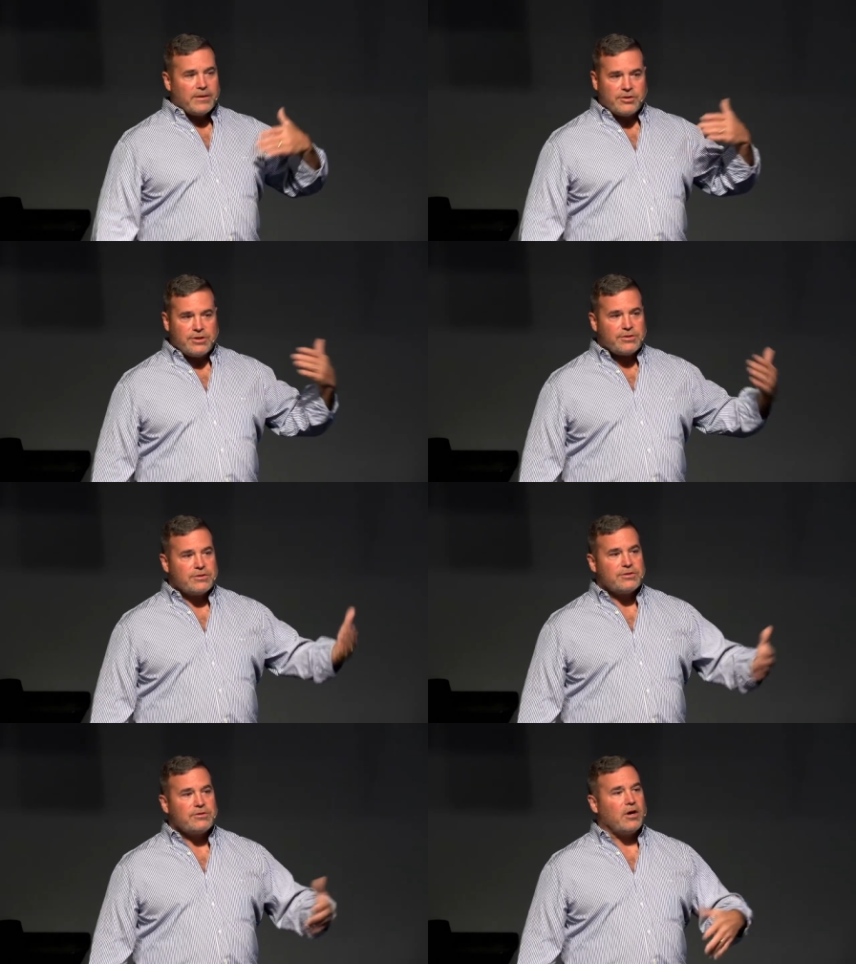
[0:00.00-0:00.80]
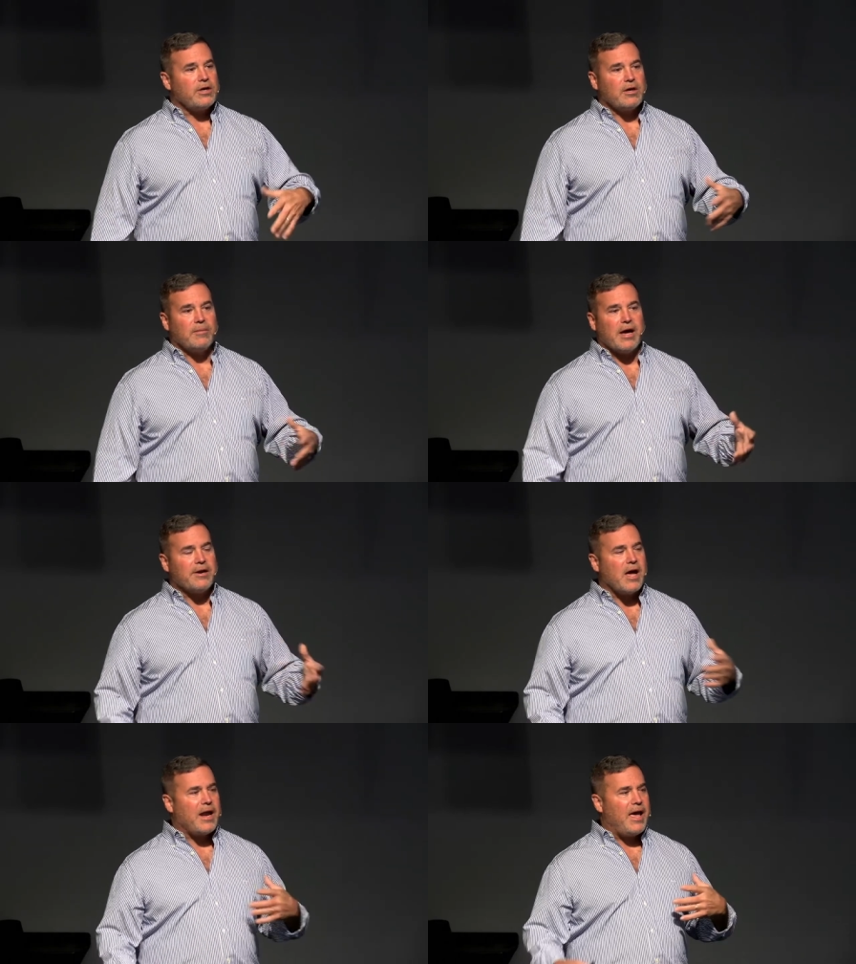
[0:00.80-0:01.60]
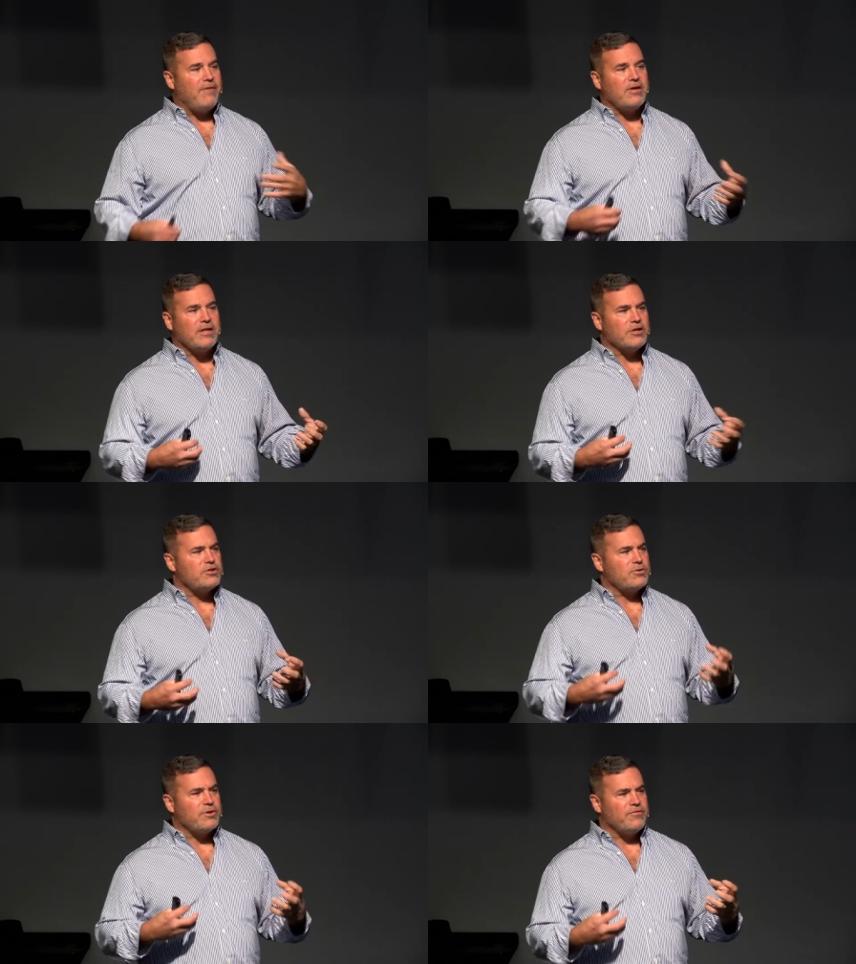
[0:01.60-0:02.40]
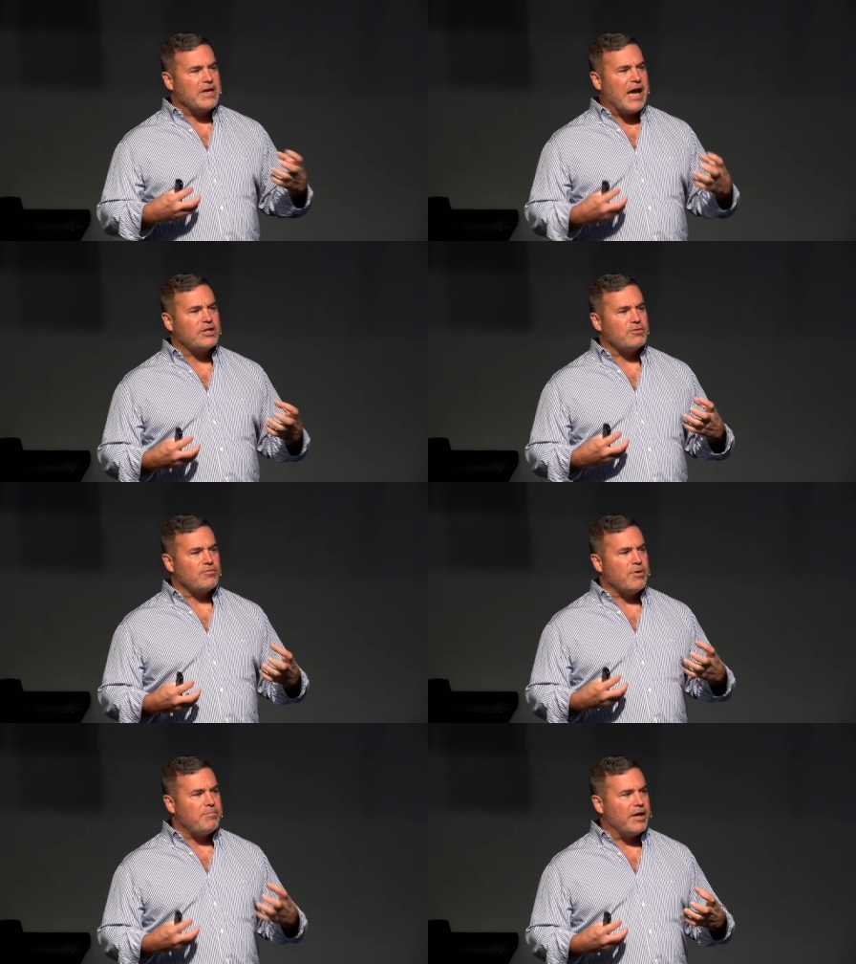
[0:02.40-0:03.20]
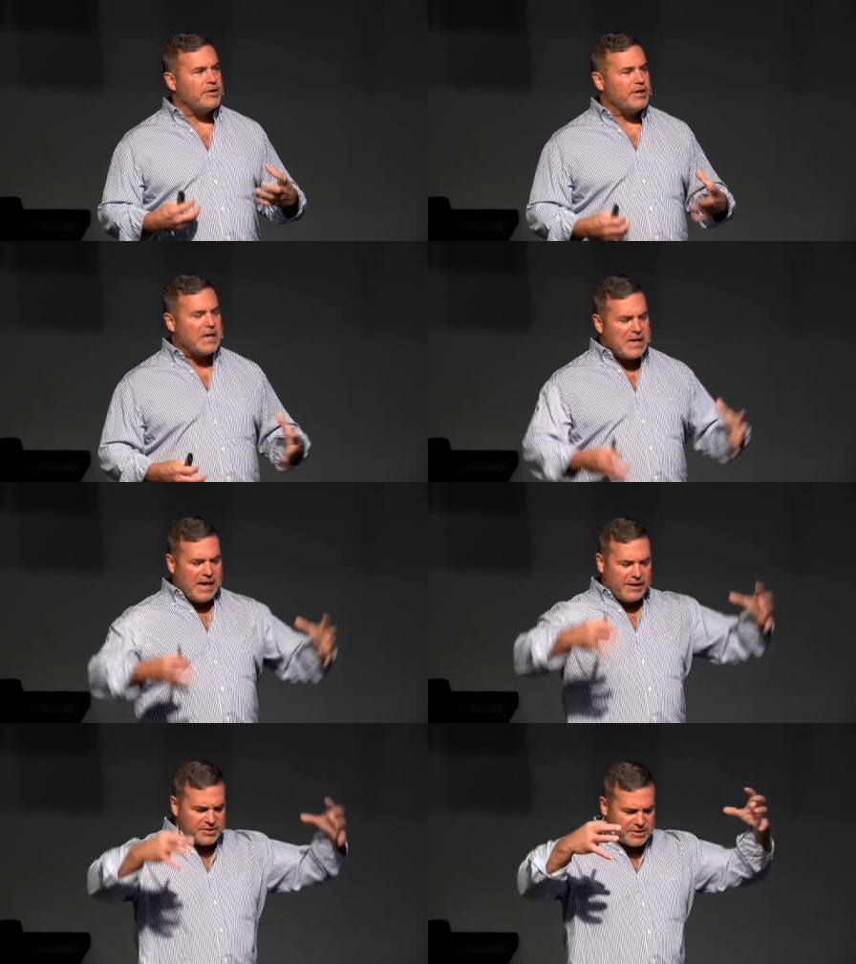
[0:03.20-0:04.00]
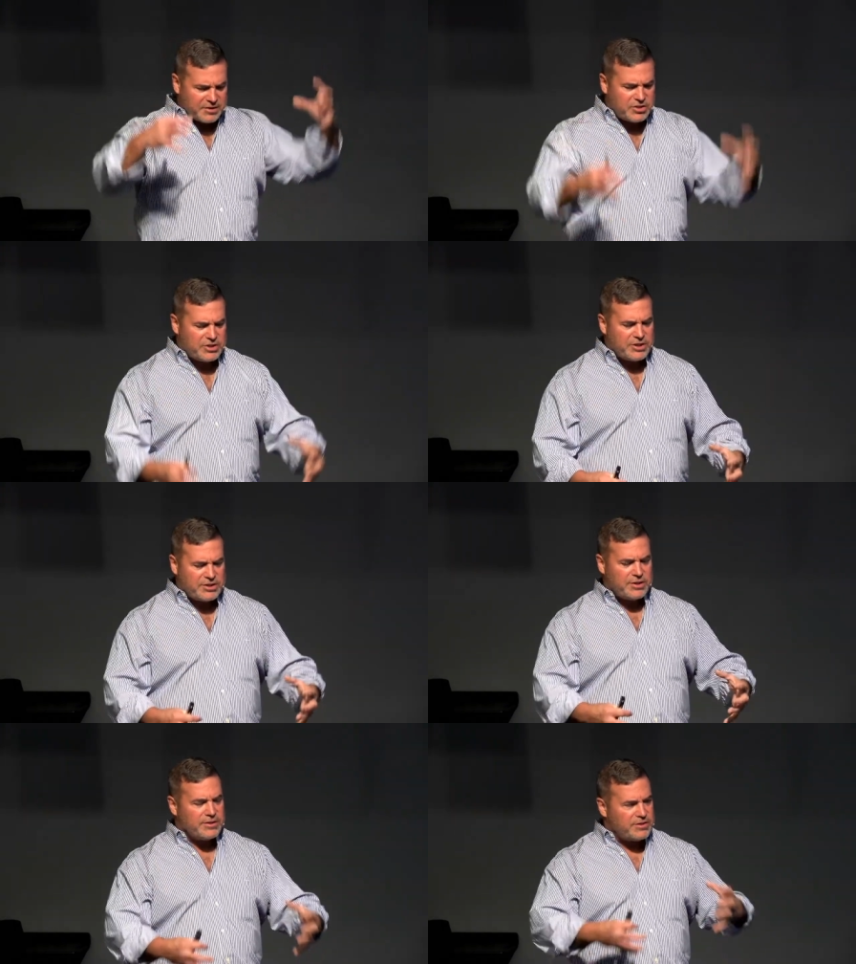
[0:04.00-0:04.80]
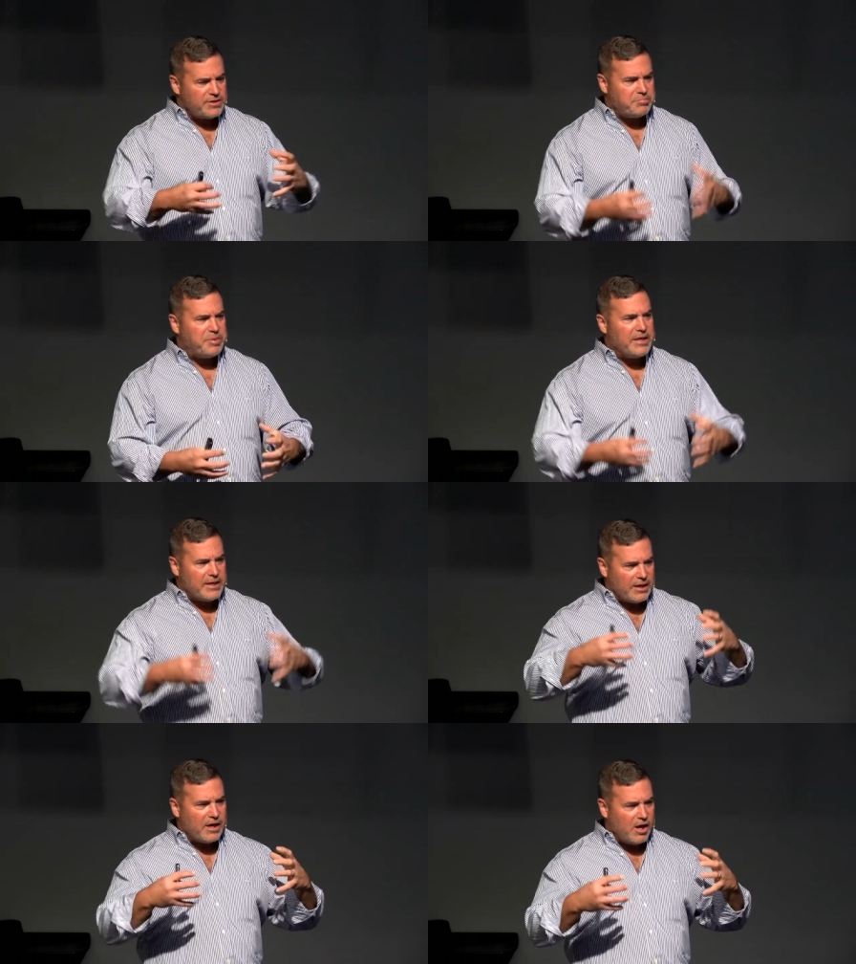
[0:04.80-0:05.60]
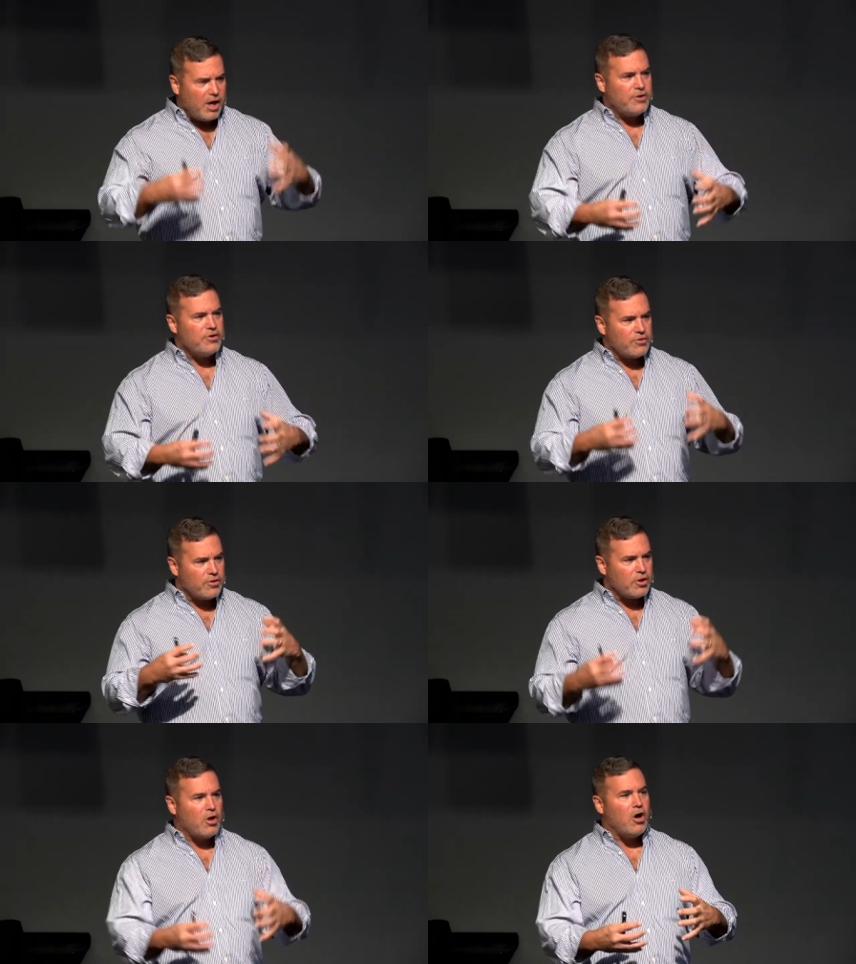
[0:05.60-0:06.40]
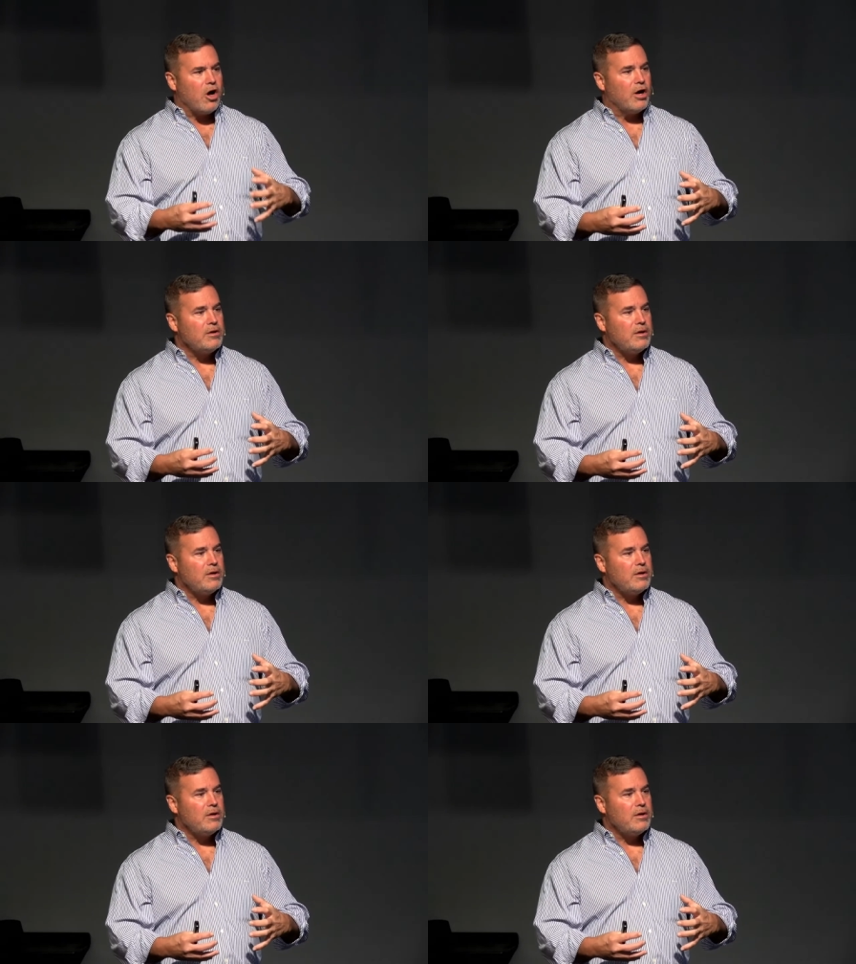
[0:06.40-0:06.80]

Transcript: Jesus is talking about not having that sort of natural rebellion and this insistence to be under the law.